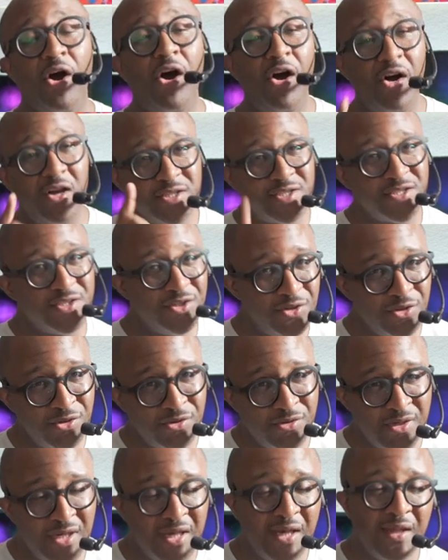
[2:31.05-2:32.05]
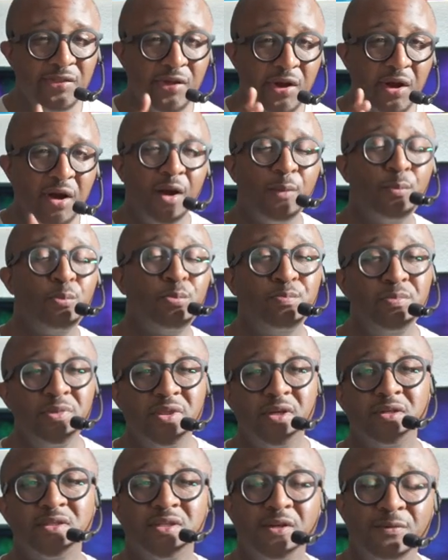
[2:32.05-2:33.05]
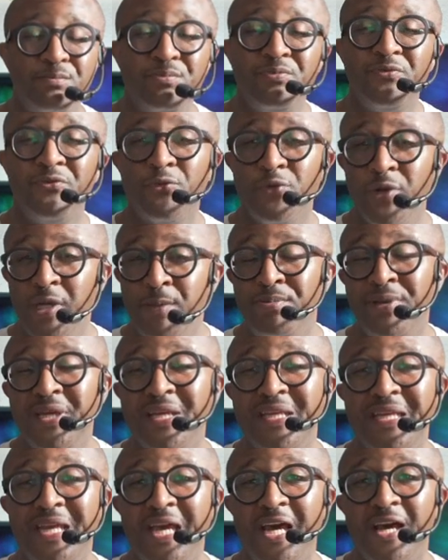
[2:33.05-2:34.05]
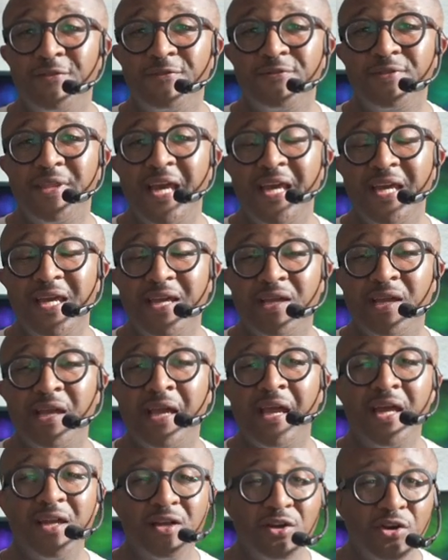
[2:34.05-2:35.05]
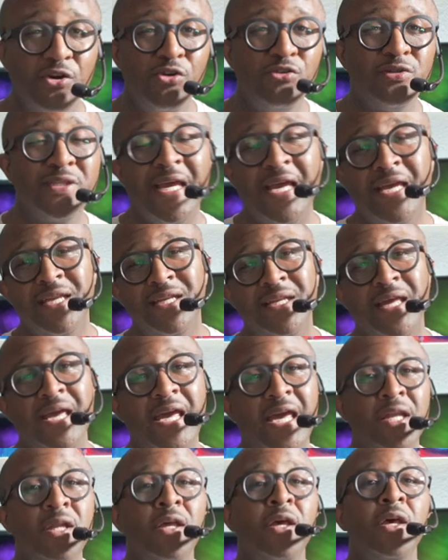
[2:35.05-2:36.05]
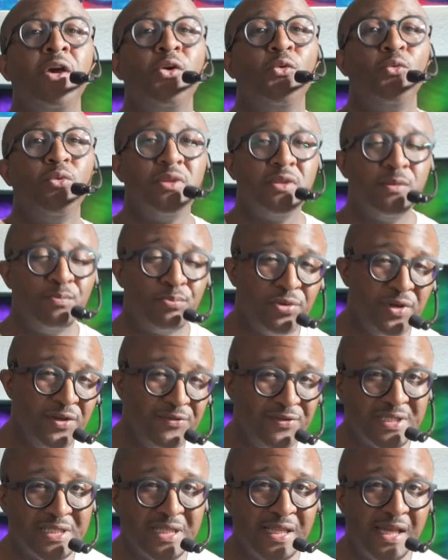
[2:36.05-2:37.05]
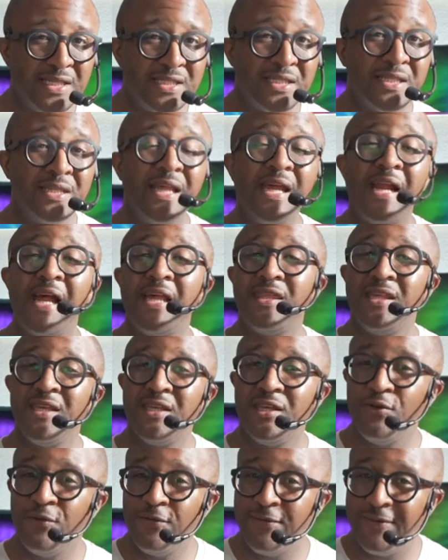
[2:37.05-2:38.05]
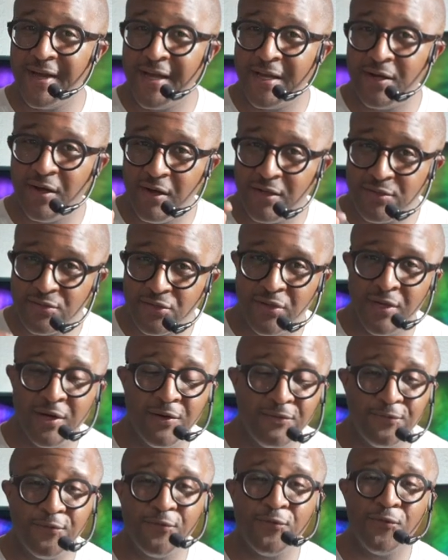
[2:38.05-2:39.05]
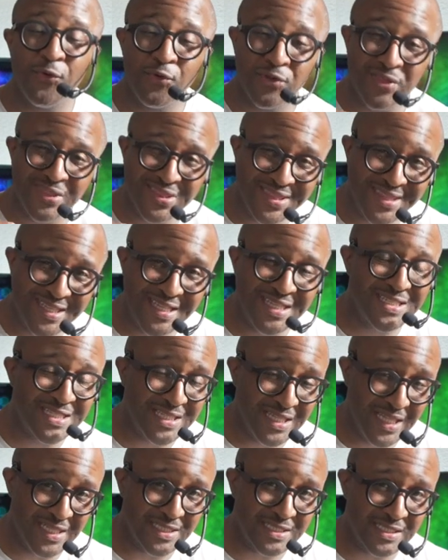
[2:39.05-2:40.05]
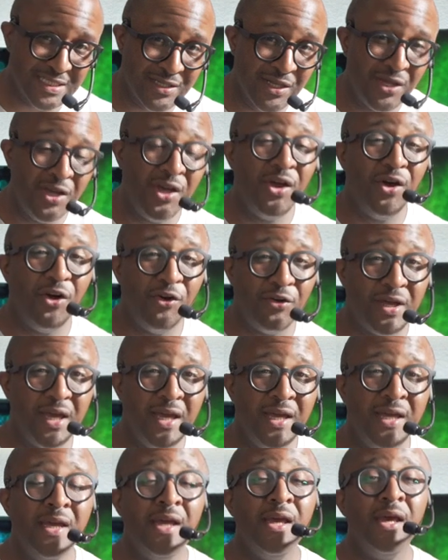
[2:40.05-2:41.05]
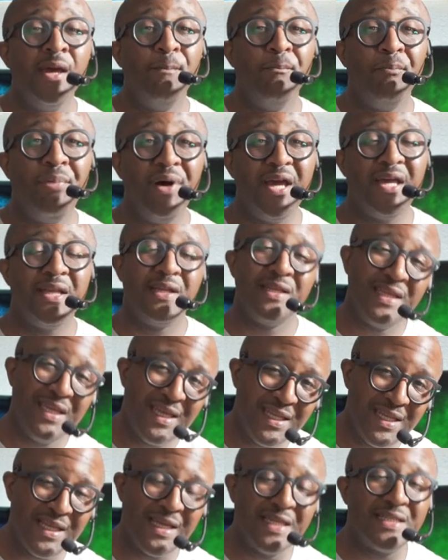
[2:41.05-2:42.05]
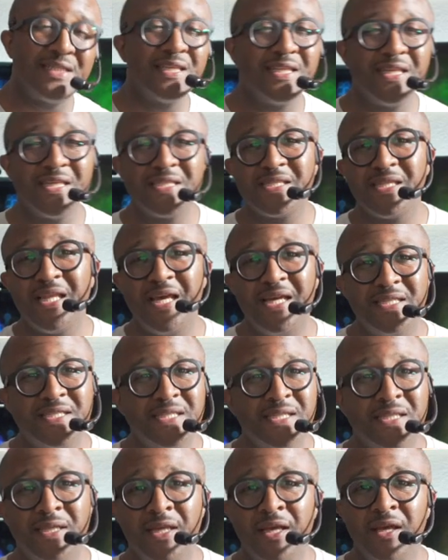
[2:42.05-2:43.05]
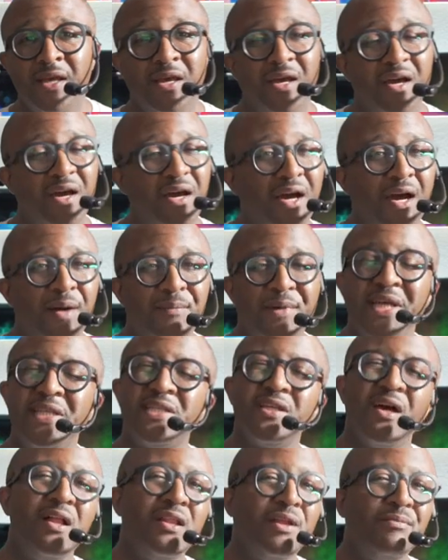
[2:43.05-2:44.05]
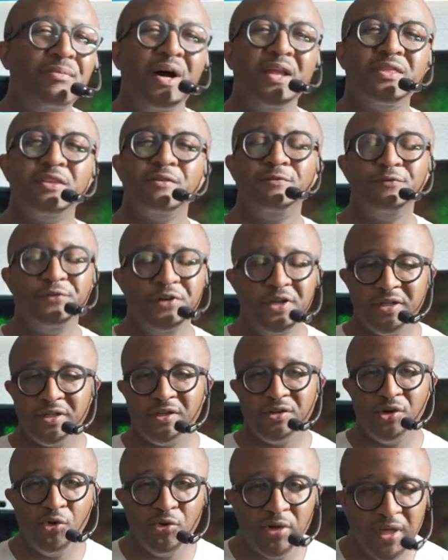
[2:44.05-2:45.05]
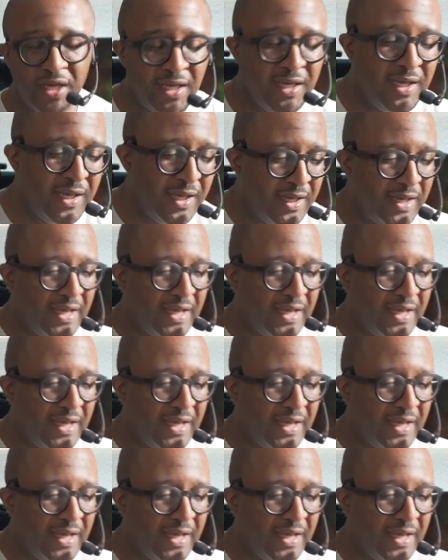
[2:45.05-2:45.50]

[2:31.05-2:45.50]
Also, there are there's a free PDF that kind of goes hand in hand with the previous lesson that I think you'll find also helpful for this lesson. Okay? But getting into this lesson, um, it's all about the funk, okay?